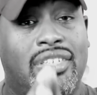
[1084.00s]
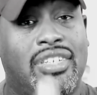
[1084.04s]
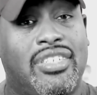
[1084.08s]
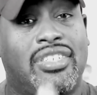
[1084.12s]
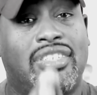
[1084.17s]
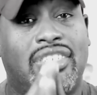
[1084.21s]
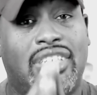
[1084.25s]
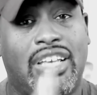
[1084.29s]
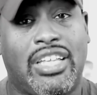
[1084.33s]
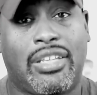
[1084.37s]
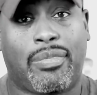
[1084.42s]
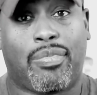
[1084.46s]

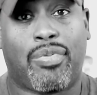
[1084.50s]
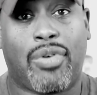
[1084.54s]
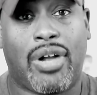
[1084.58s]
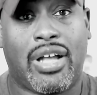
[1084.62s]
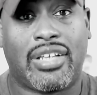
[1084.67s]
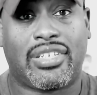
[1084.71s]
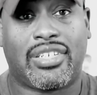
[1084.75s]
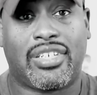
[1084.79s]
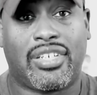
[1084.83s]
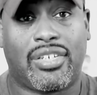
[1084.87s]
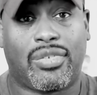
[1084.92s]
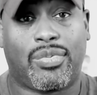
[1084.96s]
this is how the
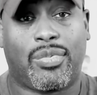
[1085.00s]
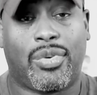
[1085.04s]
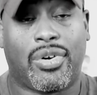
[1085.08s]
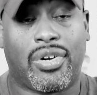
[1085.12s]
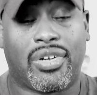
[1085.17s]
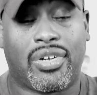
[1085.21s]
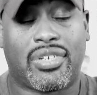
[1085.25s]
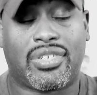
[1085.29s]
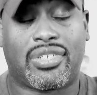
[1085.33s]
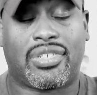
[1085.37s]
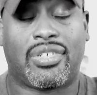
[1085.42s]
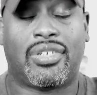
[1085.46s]
process
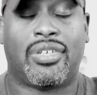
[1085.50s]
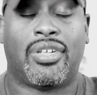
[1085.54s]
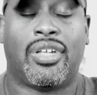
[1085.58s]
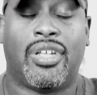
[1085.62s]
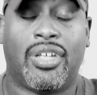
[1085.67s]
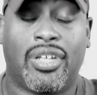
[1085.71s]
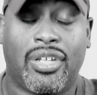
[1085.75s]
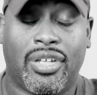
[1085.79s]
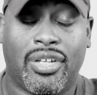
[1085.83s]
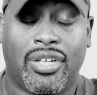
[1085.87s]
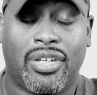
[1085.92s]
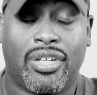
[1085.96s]
works.
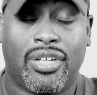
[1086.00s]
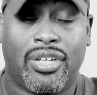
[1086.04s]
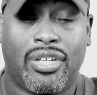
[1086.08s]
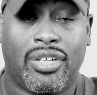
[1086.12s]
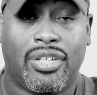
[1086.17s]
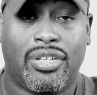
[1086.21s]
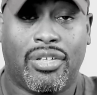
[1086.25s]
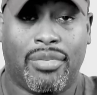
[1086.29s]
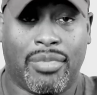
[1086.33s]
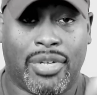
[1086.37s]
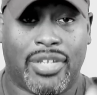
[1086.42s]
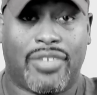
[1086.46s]

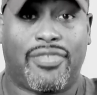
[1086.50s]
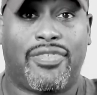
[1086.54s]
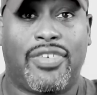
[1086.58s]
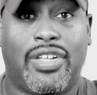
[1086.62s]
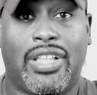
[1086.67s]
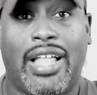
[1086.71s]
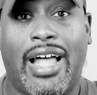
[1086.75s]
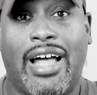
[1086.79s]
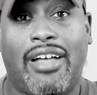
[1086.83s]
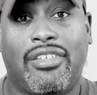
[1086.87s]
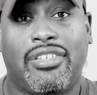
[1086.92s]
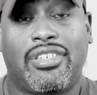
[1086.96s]
You must
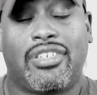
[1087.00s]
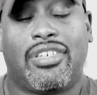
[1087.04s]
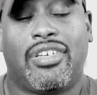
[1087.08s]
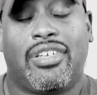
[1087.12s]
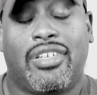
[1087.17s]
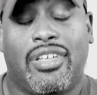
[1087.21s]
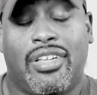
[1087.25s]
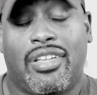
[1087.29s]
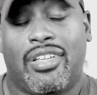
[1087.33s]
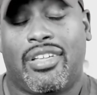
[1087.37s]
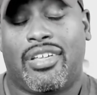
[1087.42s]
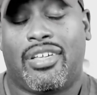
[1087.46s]
fill out
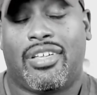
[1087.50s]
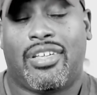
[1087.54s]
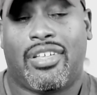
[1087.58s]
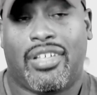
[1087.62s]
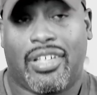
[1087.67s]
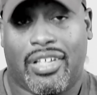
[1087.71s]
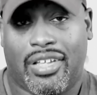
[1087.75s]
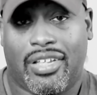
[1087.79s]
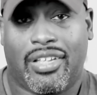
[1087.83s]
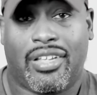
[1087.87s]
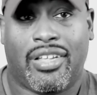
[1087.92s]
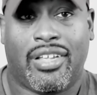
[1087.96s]

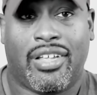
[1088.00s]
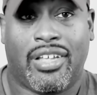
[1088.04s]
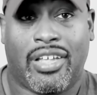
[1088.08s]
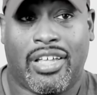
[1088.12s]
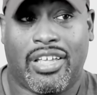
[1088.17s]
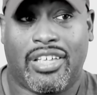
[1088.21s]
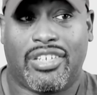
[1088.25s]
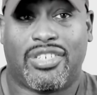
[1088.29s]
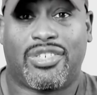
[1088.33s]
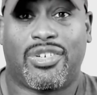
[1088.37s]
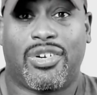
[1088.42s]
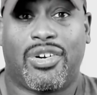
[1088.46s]

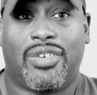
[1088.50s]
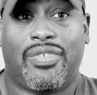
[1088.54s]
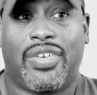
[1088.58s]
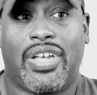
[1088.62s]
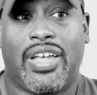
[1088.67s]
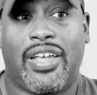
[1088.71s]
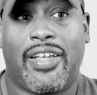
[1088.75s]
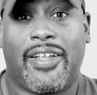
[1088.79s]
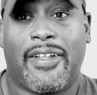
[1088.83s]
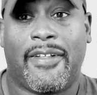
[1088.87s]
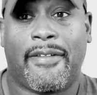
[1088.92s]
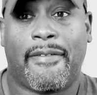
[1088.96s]
a
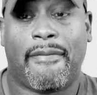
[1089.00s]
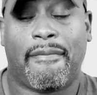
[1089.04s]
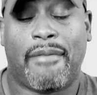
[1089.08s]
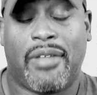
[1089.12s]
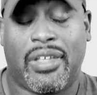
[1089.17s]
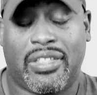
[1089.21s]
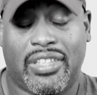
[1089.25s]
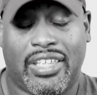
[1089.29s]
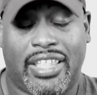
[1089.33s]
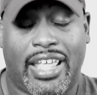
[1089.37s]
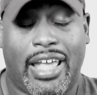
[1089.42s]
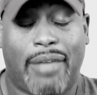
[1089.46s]
survey
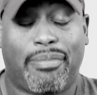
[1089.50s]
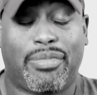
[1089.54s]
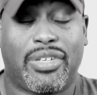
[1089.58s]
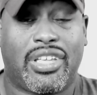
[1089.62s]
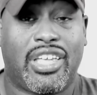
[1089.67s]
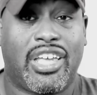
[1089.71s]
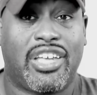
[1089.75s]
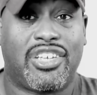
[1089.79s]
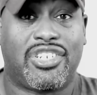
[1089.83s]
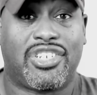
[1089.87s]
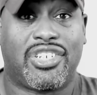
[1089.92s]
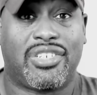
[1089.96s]
in an
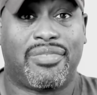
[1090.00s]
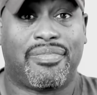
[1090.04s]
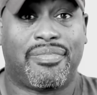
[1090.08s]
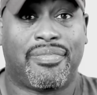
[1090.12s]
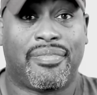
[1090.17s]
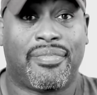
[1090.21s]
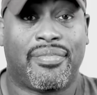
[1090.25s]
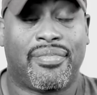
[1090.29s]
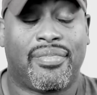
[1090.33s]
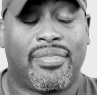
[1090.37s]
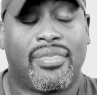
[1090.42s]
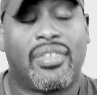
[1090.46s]
application.
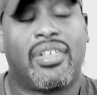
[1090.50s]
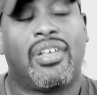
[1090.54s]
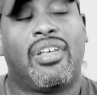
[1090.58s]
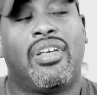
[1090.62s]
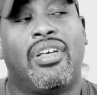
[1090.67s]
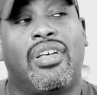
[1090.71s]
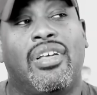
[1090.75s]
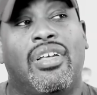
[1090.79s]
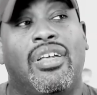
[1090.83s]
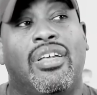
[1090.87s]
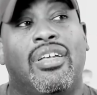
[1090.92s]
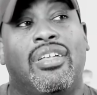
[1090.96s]

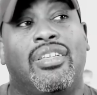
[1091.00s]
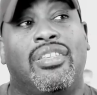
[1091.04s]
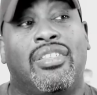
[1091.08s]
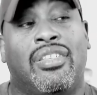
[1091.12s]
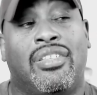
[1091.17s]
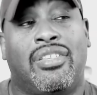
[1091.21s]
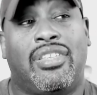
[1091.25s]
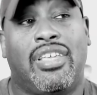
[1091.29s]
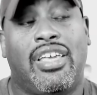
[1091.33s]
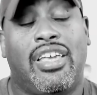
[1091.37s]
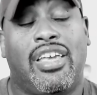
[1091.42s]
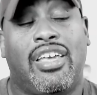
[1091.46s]

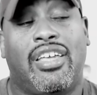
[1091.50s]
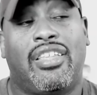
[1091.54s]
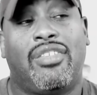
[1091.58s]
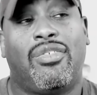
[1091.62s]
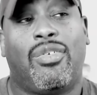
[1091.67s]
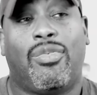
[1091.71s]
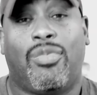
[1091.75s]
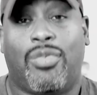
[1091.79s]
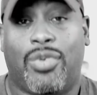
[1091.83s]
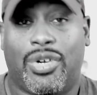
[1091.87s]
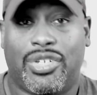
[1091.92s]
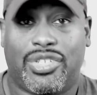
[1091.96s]

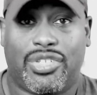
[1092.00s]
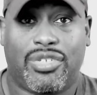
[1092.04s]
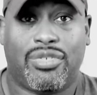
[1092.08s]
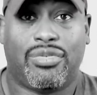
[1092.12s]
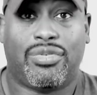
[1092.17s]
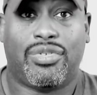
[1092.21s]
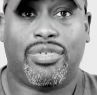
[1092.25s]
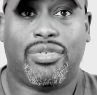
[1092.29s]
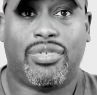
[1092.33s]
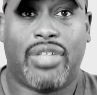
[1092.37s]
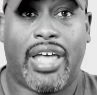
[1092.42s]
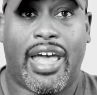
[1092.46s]
Then, once you
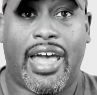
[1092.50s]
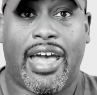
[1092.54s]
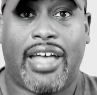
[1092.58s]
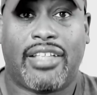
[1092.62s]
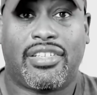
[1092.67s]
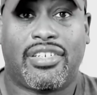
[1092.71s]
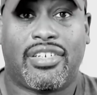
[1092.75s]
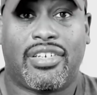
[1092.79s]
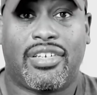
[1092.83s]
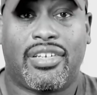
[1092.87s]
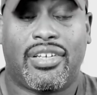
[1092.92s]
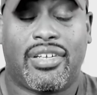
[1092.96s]
do
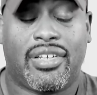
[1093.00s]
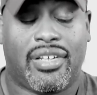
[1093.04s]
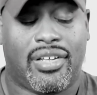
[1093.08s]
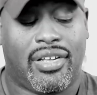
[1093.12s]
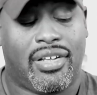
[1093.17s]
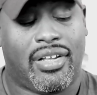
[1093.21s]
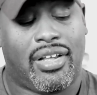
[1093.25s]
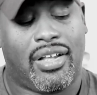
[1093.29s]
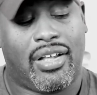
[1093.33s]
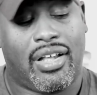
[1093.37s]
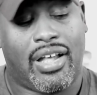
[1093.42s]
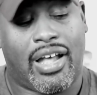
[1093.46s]
that,
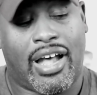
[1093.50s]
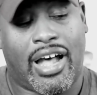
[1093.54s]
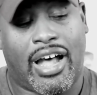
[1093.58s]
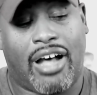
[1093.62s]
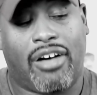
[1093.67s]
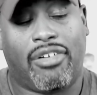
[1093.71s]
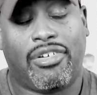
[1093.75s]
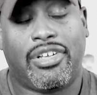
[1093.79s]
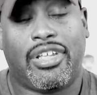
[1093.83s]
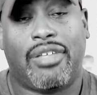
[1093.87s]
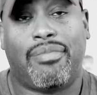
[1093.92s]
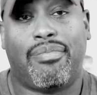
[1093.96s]

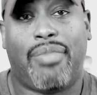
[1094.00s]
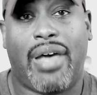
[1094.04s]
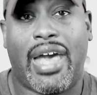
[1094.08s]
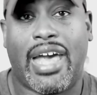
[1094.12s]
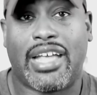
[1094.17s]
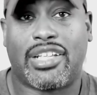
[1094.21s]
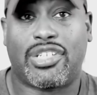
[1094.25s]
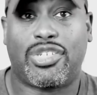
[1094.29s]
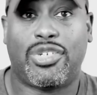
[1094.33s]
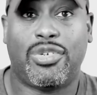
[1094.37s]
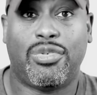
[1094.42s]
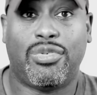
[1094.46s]
I'll get
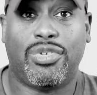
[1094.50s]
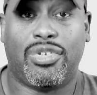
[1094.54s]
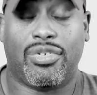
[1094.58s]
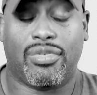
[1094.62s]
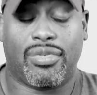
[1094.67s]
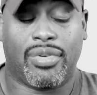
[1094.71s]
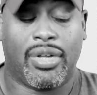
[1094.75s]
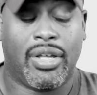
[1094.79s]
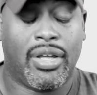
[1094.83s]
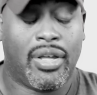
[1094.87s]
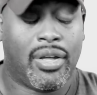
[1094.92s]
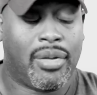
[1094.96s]
back to
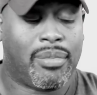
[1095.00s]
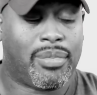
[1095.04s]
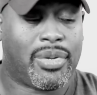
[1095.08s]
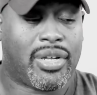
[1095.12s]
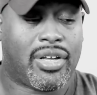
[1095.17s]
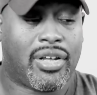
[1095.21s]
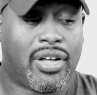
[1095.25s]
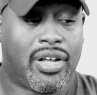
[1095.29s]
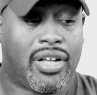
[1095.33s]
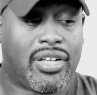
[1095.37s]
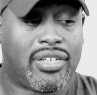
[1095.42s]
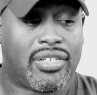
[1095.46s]
you.
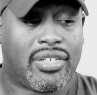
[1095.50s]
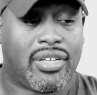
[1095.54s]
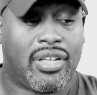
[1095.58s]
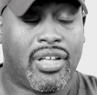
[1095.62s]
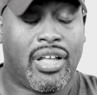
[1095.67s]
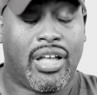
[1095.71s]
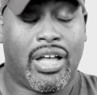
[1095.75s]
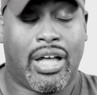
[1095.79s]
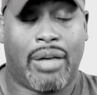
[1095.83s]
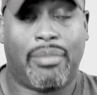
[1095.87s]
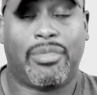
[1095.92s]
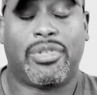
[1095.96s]
Because
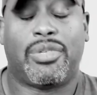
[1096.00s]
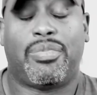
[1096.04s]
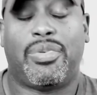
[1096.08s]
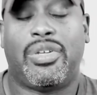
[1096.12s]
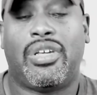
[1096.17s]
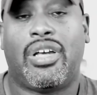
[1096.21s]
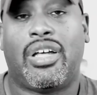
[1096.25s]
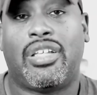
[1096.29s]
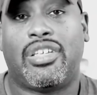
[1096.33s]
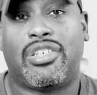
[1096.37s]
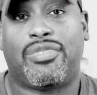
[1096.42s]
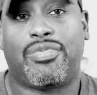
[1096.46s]
I'm going to
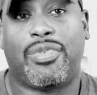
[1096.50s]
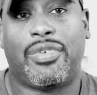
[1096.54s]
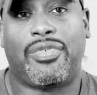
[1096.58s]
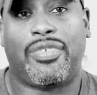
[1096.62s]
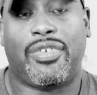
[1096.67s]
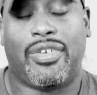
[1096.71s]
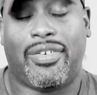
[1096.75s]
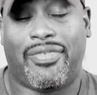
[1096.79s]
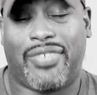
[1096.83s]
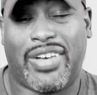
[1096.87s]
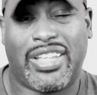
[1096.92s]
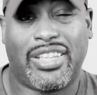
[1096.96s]
be honest
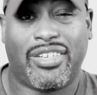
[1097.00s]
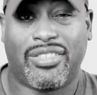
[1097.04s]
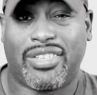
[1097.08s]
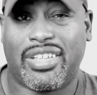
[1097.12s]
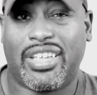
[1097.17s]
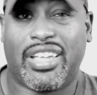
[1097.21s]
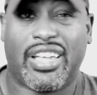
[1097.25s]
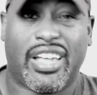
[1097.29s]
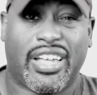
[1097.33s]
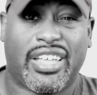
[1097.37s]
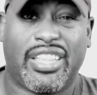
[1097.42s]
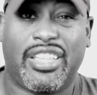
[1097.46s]
with you. If I don't
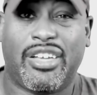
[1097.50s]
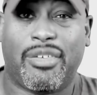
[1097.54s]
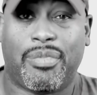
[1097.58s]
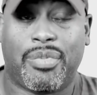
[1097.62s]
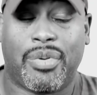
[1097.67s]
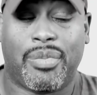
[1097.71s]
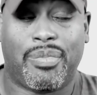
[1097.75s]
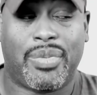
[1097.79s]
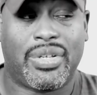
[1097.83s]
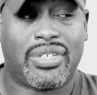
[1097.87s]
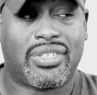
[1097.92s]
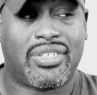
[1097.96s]
think I can
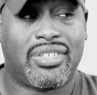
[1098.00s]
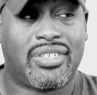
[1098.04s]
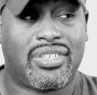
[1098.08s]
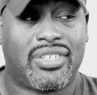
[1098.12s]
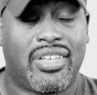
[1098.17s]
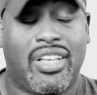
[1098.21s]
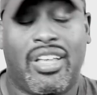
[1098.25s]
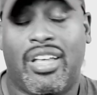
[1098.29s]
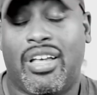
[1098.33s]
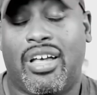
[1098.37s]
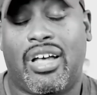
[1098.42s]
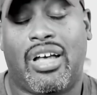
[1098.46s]
help your
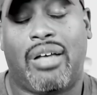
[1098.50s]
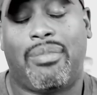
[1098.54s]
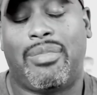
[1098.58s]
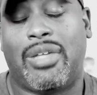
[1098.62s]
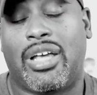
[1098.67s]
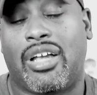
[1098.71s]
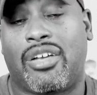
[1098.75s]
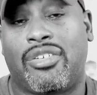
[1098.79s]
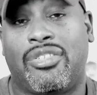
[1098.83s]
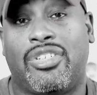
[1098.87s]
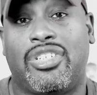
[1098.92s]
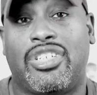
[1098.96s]
business, I'm
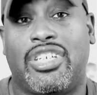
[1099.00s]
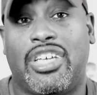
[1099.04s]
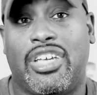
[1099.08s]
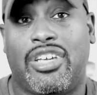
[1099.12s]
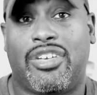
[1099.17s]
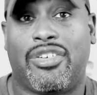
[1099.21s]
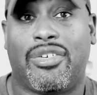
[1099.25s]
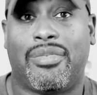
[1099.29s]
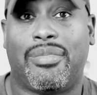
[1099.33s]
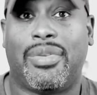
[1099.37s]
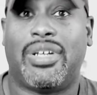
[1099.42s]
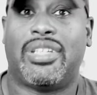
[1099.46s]
not going to
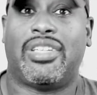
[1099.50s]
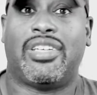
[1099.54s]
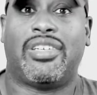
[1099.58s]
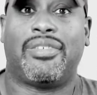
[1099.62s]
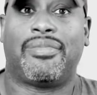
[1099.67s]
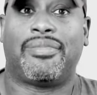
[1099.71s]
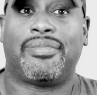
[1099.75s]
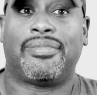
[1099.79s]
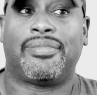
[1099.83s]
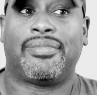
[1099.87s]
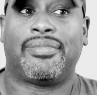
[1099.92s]
take your money.